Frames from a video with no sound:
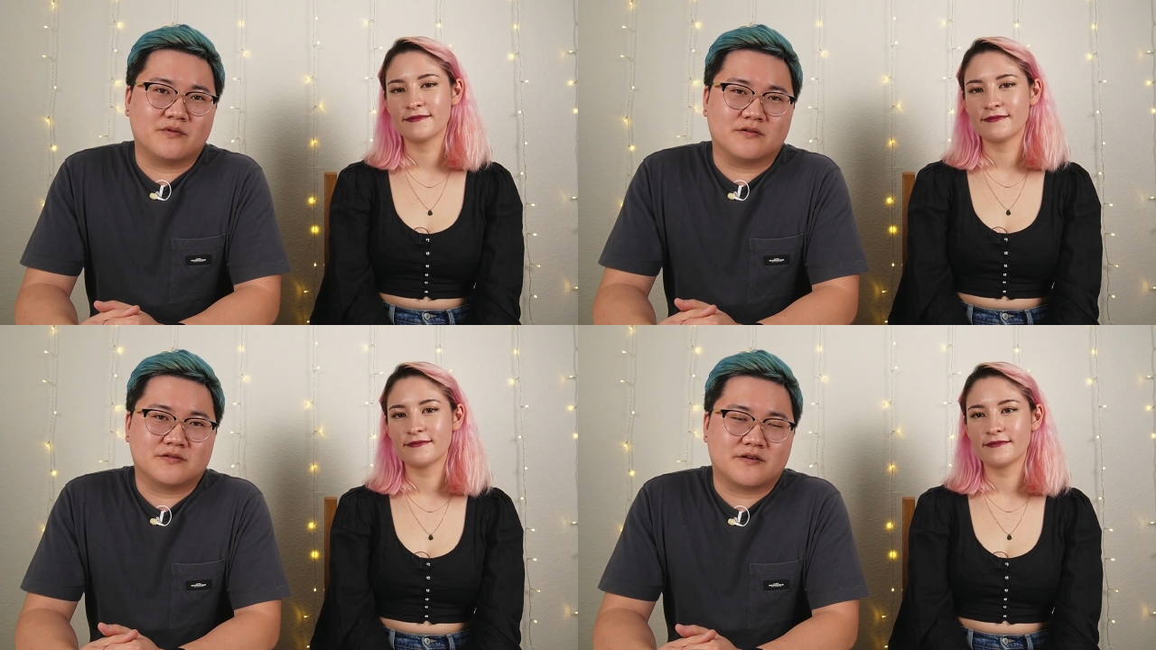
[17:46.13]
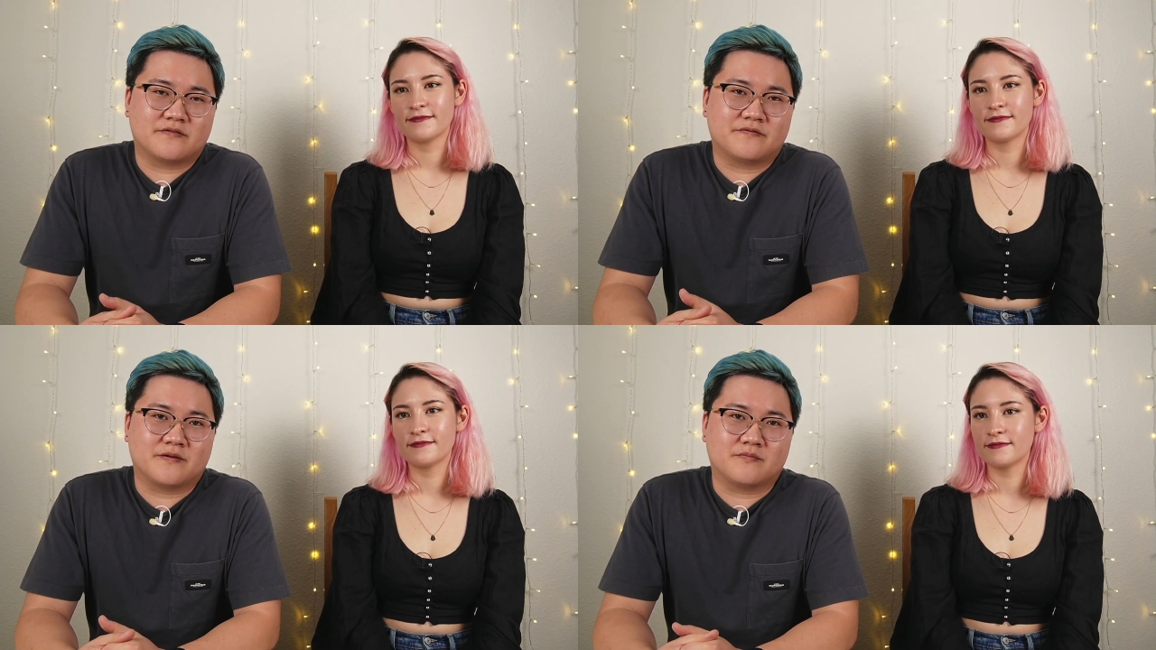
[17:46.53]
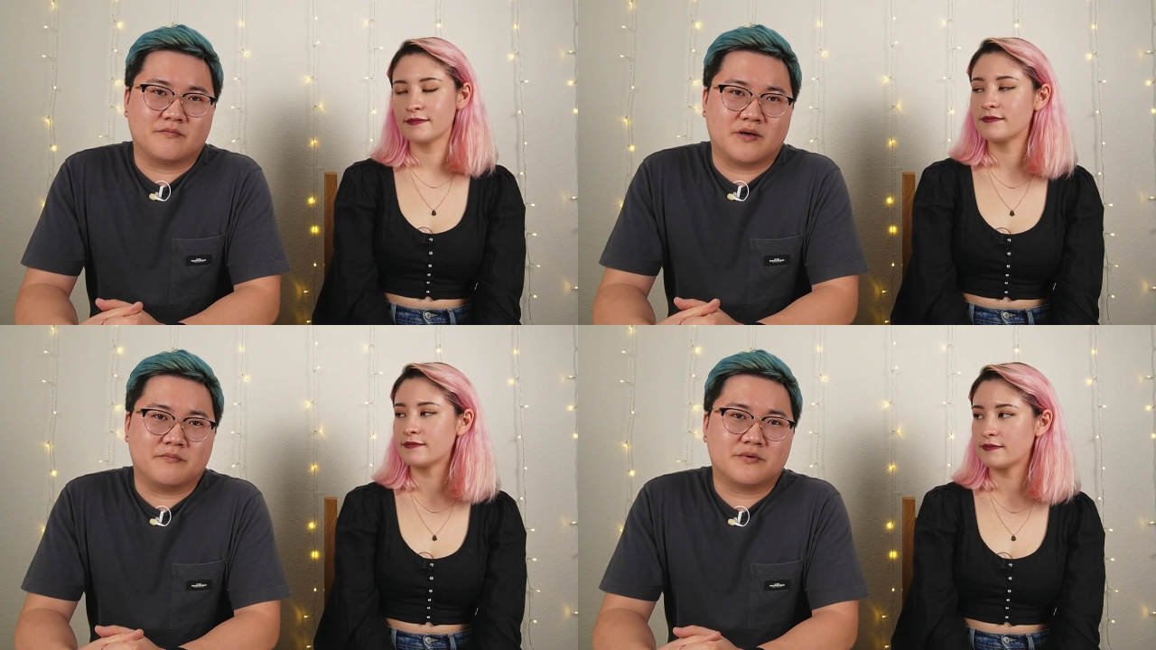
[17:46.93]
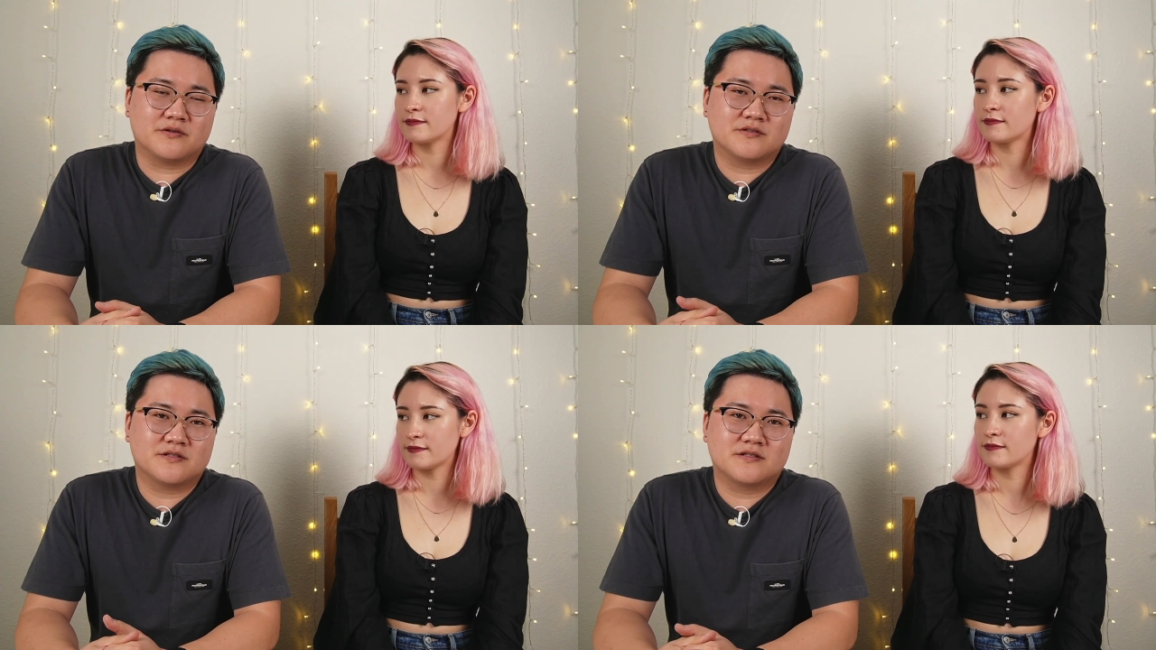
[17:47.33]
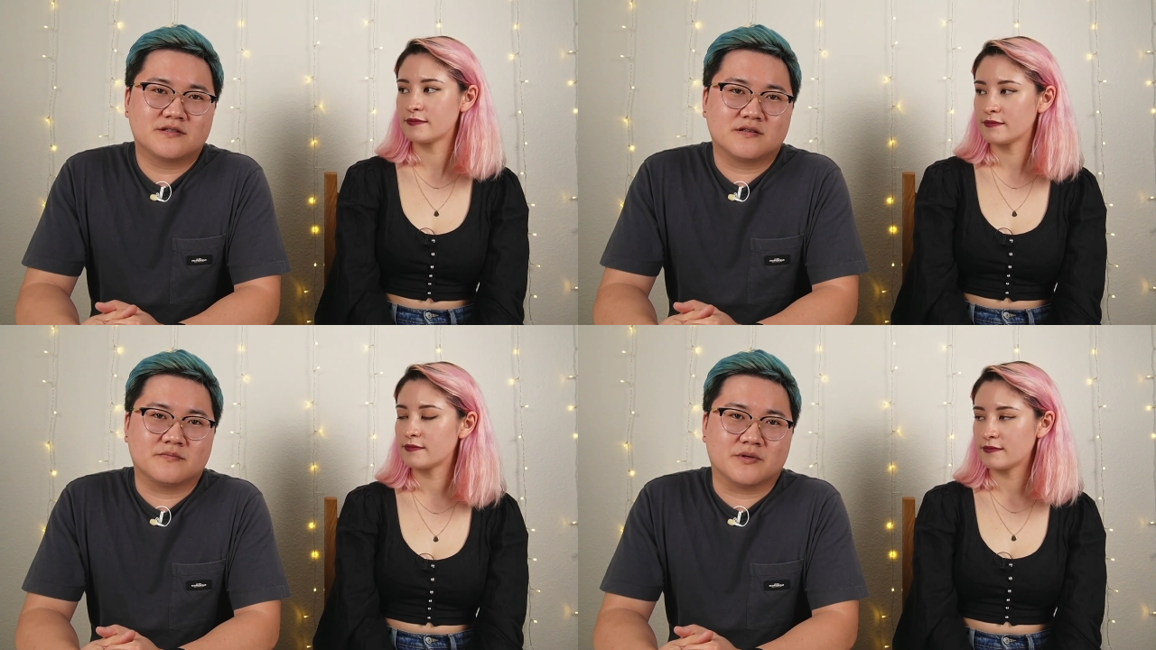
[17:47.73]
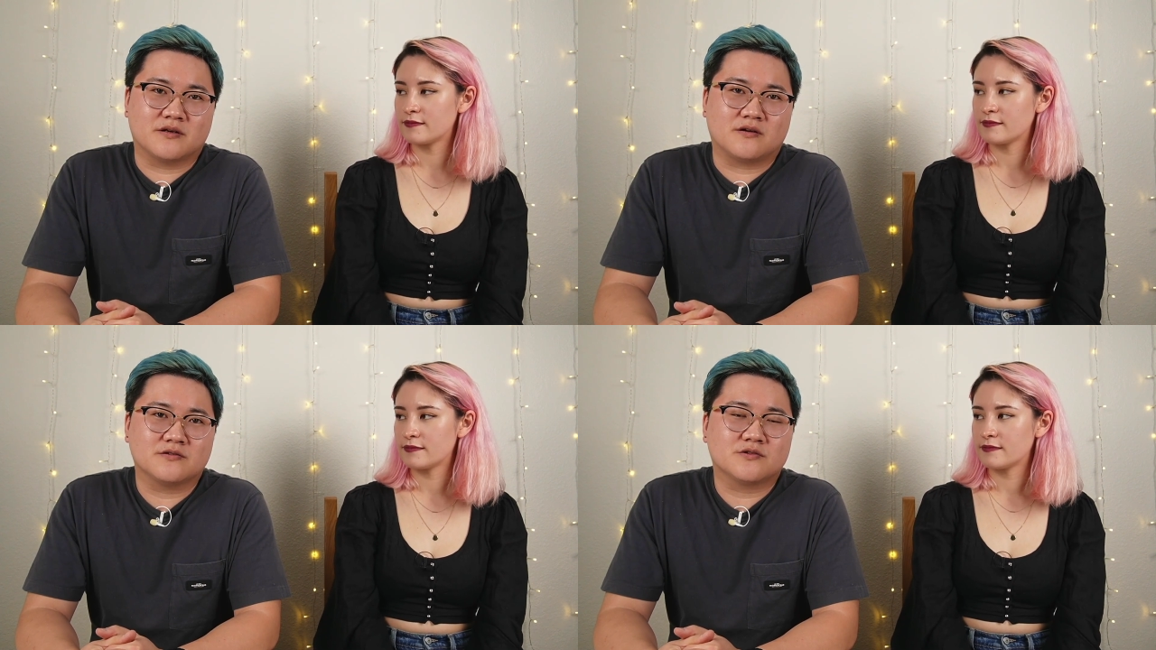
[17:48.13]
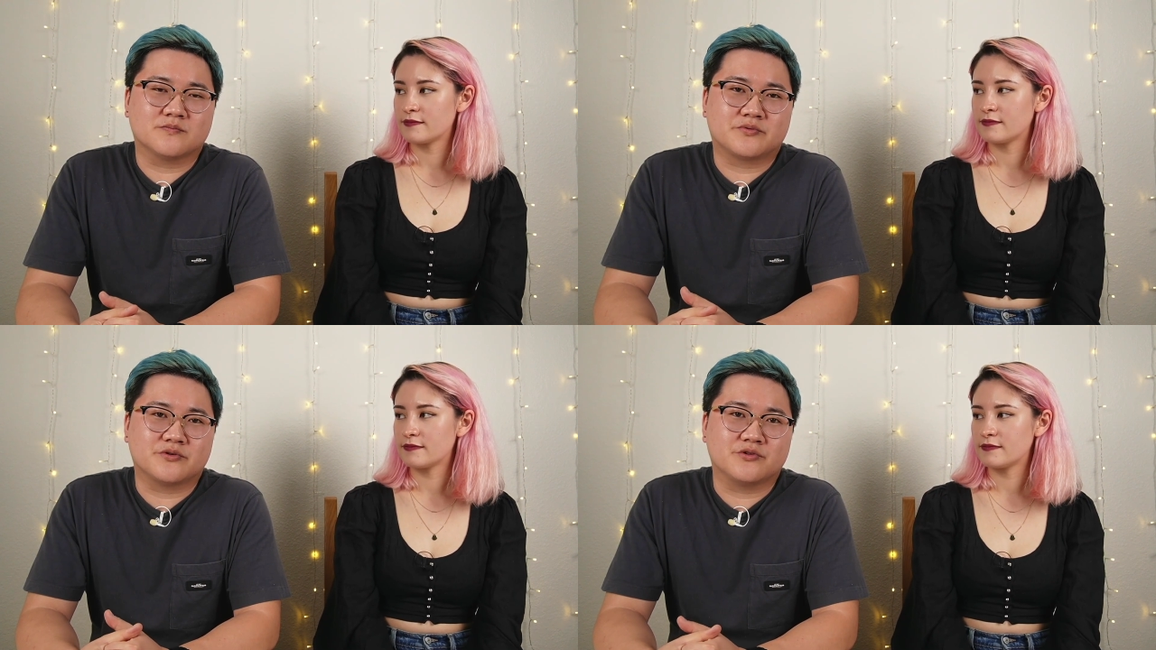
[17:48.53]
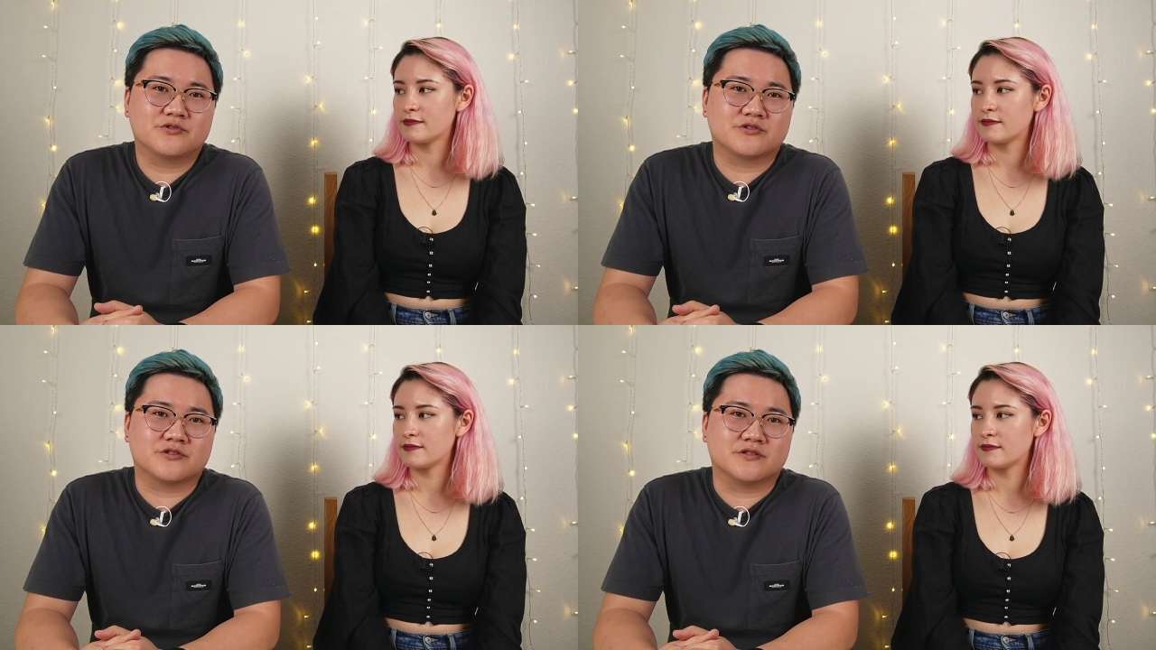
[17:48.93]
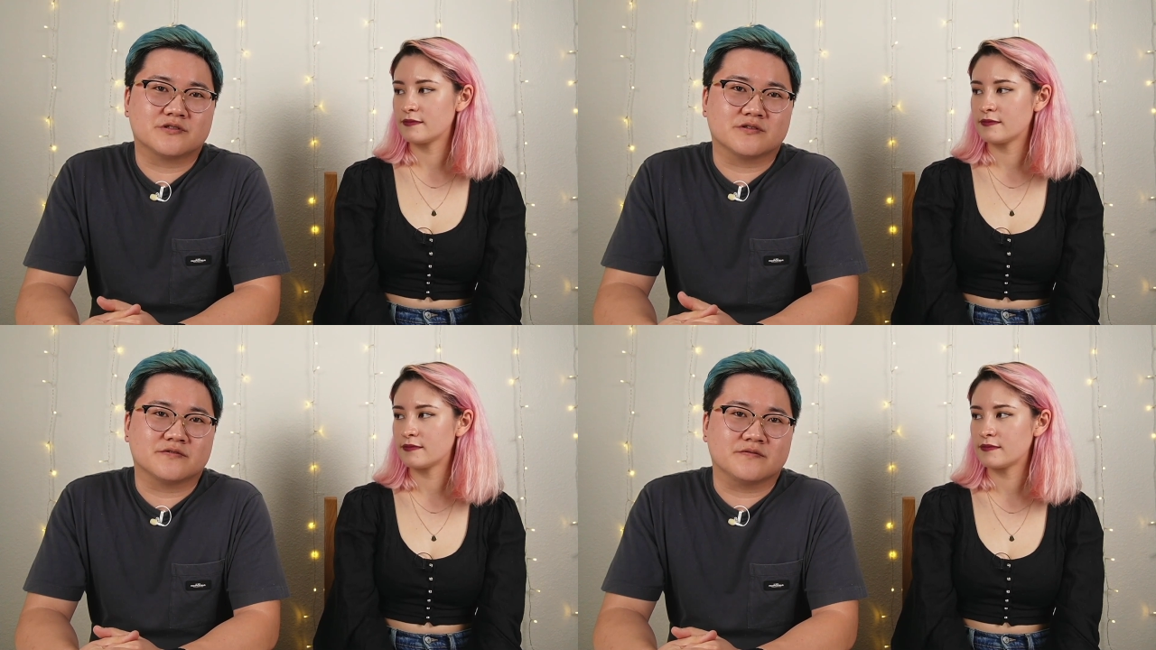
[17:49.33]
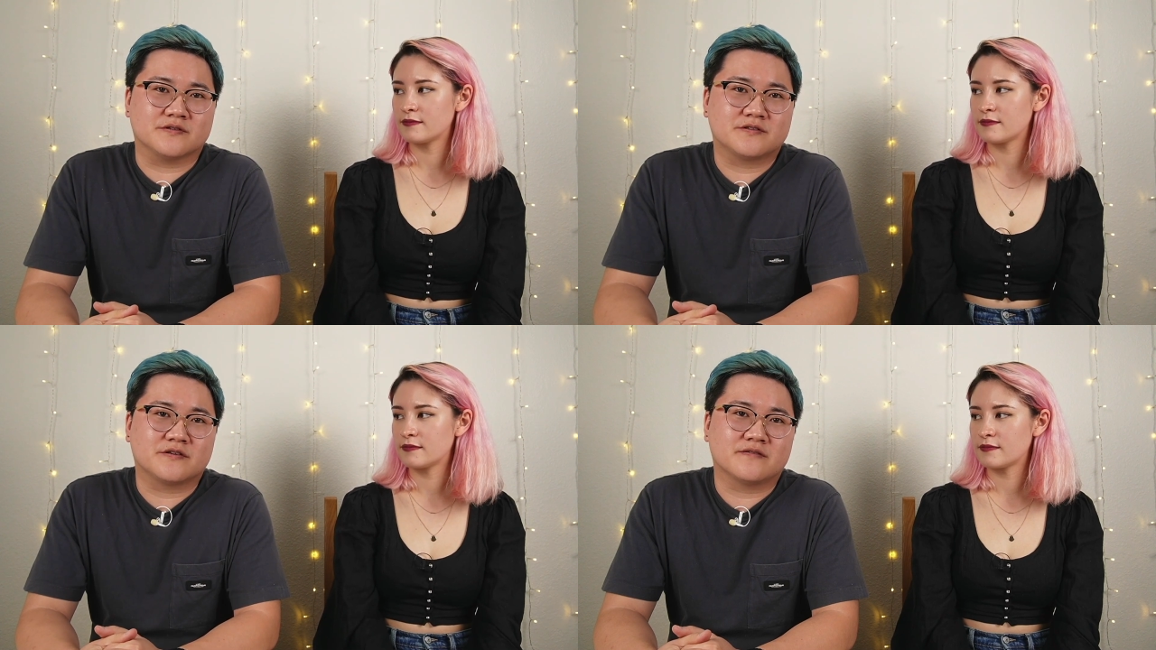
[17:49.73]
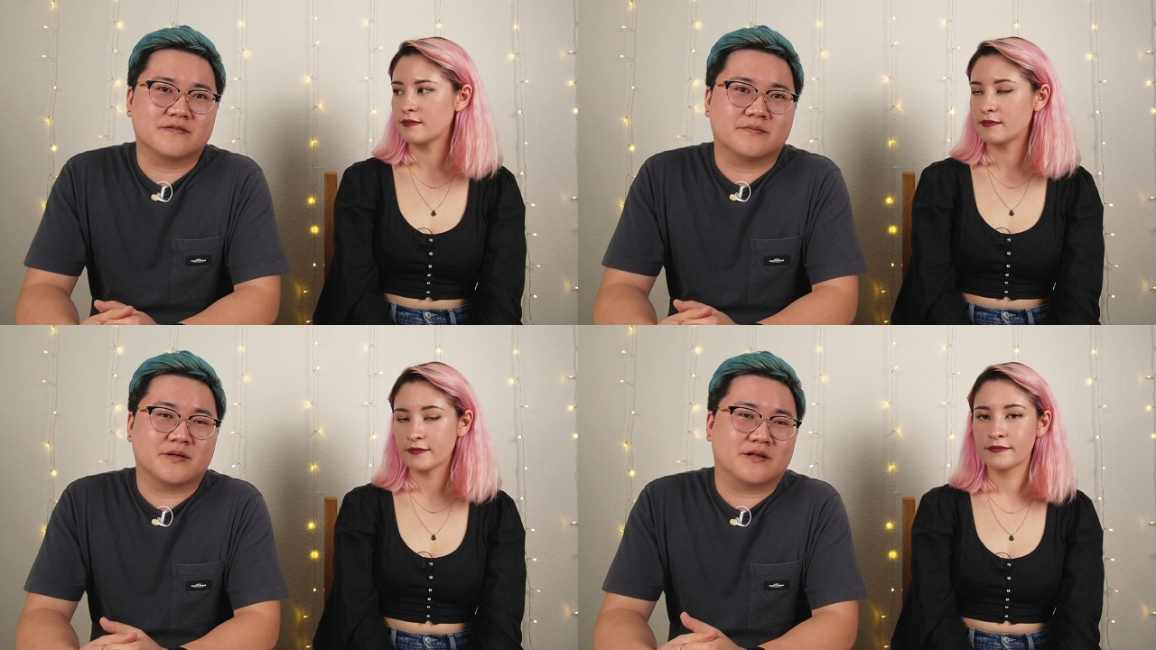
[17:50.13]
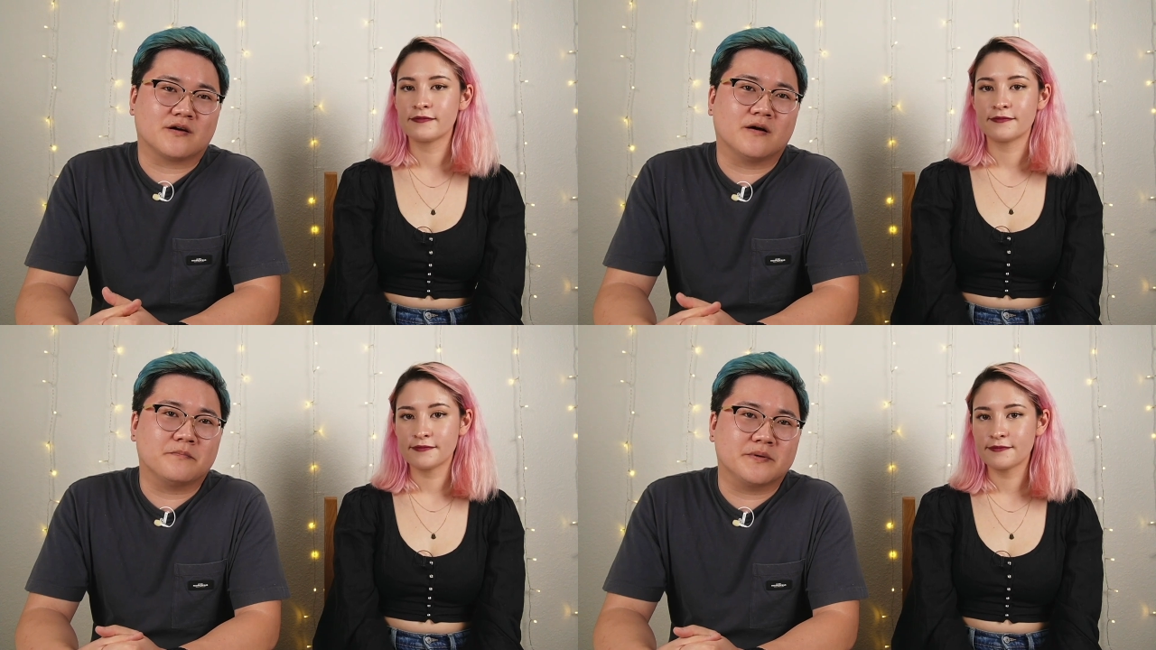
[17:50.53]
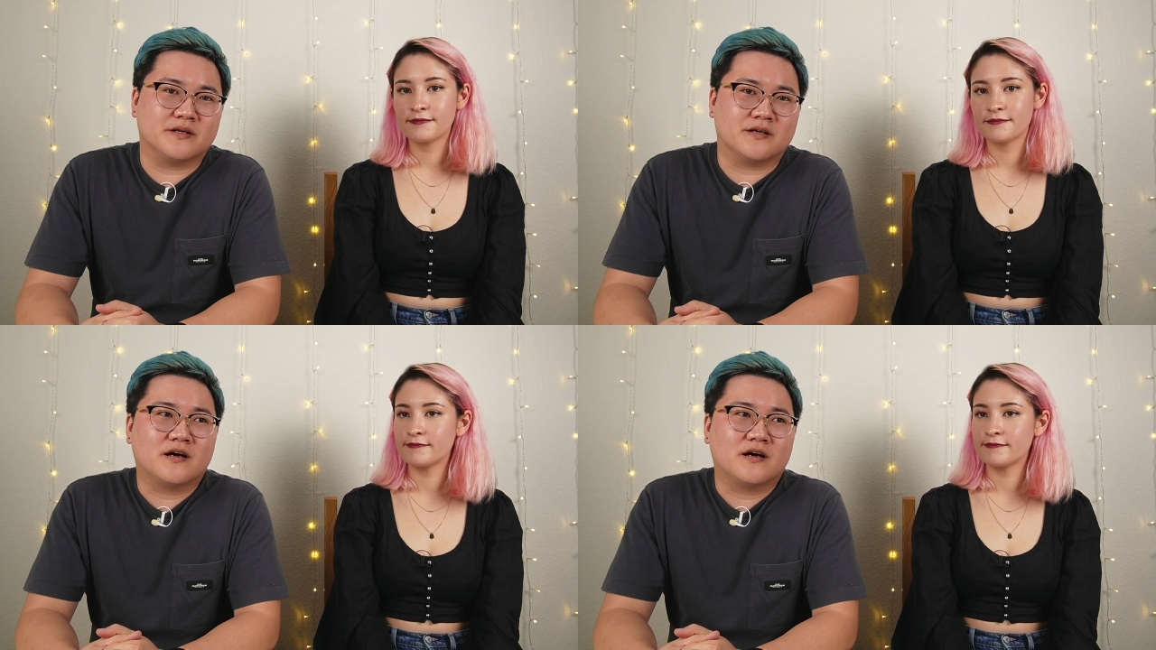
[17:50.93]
Speaker 1: Le members, but also producers of Le and the company.